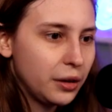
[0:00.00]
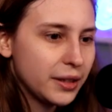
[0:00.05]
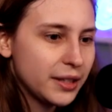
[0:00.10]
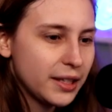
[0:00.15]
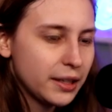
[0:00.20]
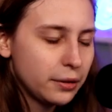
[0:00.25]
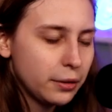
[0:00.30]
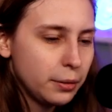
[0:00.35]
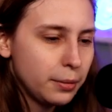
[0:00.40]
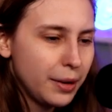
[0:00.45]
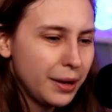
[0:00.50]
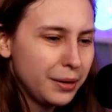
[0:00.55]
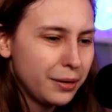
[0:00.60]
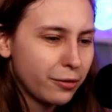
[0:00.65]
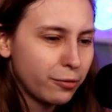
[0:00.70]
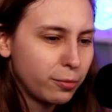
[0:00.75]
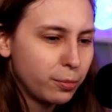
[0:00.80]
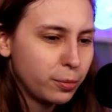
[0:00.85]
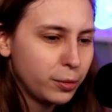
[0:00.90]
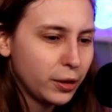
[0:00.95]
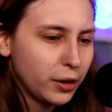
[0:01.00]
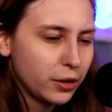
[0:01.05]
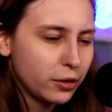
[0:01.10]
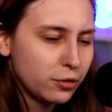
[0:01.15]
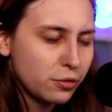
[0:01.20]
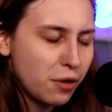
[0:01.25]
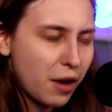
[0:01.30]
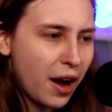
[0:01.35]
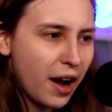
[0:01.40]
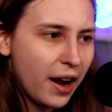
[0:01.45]
Oh, I think we might have put it
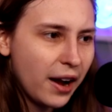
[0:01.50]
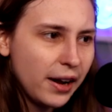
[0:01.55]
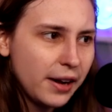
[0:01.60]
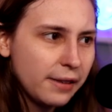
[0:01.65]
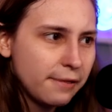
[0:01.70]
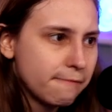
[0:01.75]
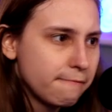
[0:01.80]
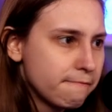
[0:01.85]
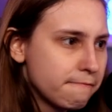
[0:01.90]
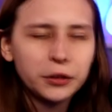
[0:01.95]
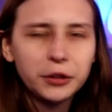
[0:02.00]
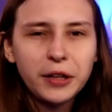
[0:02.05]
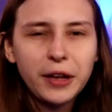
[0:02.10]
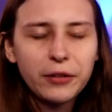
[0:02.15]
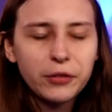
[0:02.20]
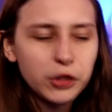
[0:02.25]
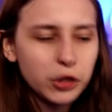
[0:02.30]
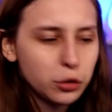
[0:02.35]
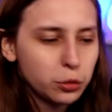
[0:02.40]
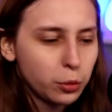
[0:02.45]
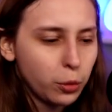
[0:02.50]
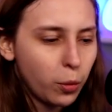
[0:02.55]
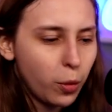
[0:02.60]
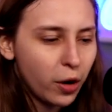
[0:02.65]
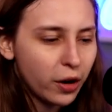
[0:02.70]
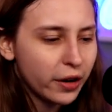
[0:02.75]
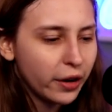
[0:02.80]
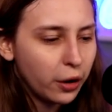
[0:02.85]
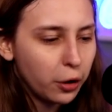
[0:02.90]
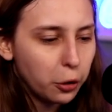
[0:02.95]
too high. So the avatars were
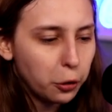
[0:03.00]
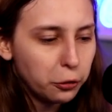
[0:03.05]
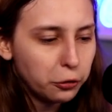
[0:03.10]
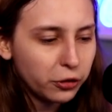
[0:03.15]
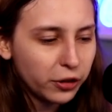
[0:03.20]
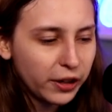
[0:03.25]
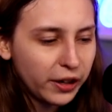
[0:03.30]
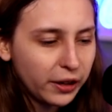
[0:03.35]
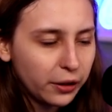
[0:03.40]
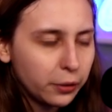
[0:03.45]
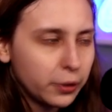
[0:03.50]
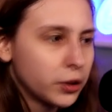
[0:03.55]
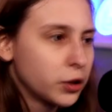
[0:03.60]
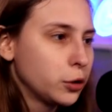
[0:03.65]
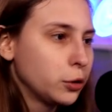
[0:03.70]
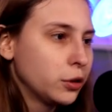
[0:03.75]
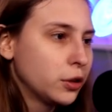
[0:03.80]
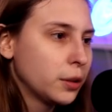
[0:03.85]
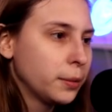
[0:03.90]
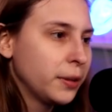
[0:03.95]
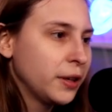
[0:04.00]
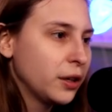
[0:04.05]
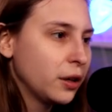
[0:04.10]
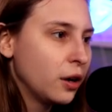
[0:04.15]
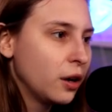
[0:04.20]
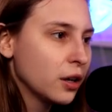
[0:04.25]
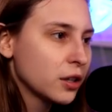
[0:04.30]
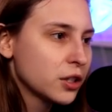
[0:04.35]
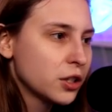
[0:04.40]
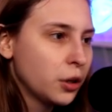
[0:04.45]
walking over here, which looked a bit
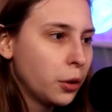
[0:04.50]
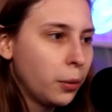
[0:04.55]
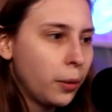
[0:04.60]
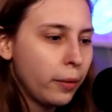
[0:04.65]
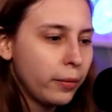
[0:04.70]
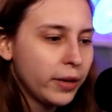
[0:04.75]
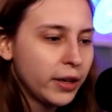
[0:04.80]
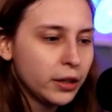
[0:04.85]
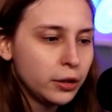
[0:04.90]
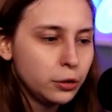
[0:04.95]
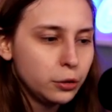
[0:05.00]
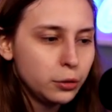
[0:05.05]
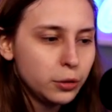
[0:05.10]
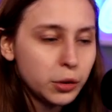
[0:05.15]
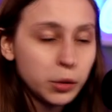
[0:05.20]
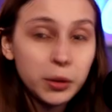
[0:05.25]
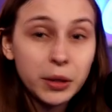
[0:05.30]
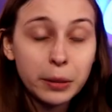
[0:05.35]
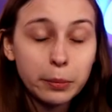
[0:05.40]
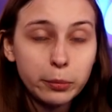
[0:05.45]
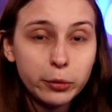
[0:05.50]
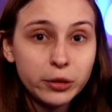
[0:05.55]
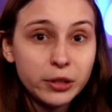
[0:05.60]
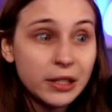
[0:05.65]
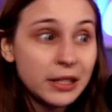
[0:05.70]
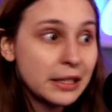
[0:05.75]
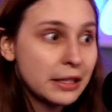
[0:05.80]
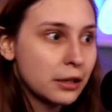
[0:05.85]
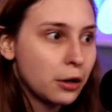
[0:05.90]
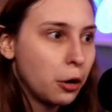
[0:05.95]
odd. So what we can do is we can put
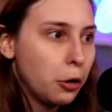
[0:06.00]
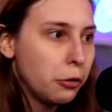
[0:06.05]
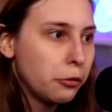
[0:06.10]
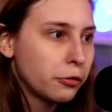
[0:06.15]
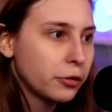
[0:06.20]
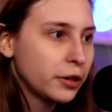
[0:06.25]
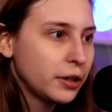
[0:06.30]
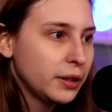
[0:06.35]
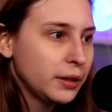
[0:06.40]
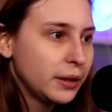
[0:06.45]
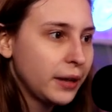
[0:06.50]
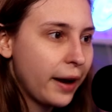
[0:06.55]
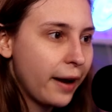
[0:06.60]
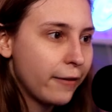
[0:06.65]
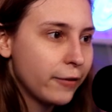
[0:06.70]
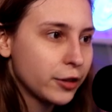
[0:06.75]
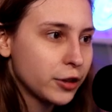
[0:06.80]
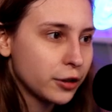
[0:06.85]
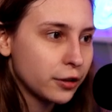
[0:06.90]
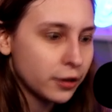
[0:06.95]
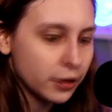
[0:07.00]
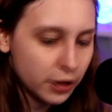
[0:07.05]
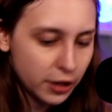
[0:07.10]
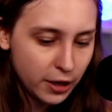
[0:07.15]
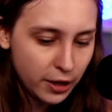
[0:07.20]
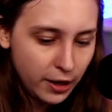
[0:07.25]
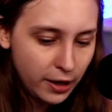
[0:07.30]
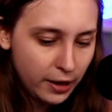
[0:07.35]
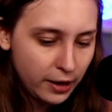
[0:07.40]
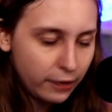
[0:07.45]
this over the avatars.
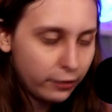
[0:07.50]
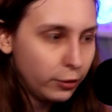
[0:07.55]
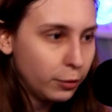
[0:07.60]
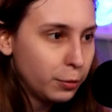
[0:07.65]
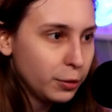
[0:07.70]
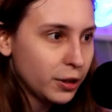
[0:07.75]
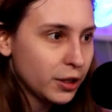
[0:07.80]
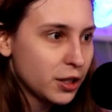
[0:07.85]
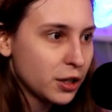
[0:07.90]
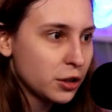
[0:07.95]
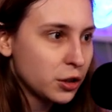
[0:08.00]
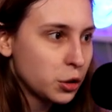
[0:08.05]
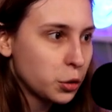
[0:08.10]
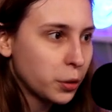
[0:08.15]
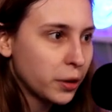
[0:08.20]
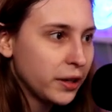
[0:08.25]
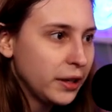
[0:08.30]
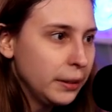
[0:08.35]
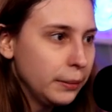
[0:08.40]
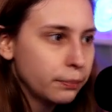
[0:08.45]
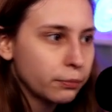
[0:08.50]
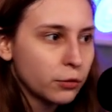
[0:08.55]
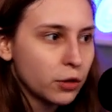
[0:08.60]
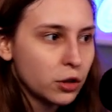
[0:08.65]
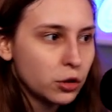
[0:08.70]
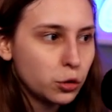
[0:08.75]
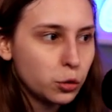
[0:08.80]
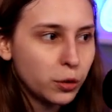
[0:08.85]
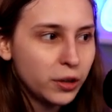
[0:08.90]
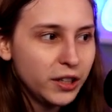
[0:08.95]
If you put this on 20,
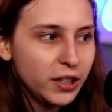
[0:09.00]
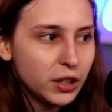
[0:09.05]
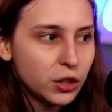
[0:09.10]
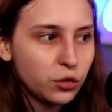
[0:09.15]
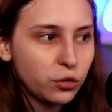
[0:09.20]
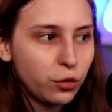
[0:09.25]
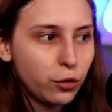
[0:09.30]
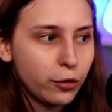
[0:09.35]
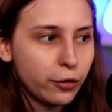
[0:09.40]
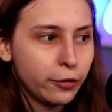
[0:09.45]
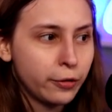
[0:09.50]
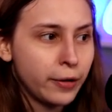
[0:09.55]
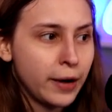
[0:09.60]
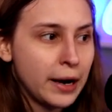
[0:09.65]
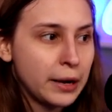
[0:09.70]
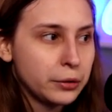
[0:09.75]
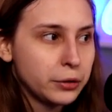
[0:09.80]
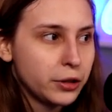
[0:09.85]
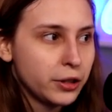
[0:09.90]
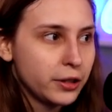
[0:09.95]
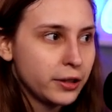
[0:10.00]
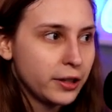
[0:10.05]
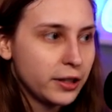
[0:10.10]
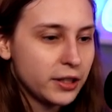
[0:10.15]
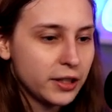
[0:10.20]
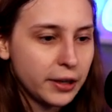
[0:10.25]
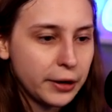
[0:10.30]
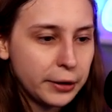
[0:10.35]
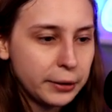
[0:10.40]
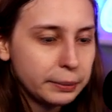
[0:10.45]
20 is foreground, they
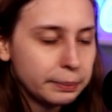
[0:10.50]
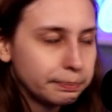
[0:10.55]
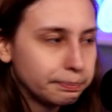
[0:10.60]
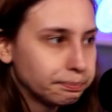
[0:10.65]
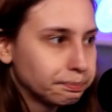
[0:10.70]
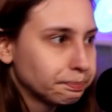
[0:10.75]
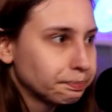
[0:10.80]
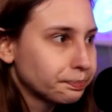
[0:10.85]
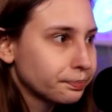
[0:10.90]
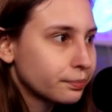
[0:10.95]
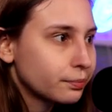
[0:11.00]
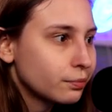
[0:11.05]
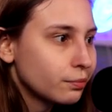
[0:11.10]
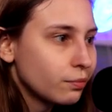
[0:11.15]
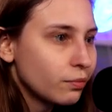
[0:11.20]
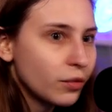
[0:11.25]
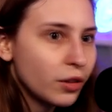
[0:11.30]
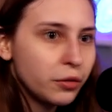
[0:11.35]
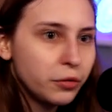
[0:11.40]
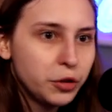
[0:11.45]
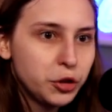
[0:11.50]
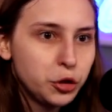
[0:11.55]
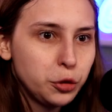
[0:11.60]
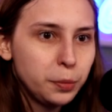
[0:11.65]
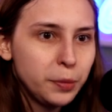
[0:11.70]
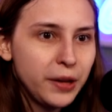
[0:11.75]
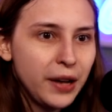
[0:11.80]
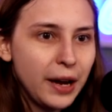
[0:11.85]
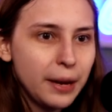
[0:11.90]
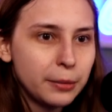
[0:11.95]
say. We
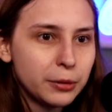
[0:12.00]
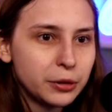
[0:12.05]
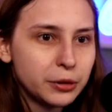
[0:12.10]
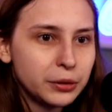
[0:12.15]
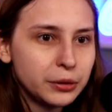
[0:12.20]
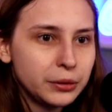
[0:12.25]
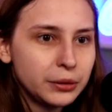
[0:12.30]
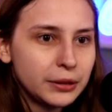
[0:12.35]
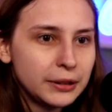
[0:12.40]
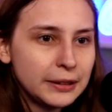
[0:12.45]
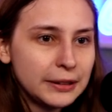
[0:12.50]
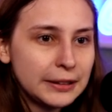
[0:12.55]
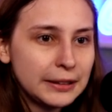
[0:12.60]
should be able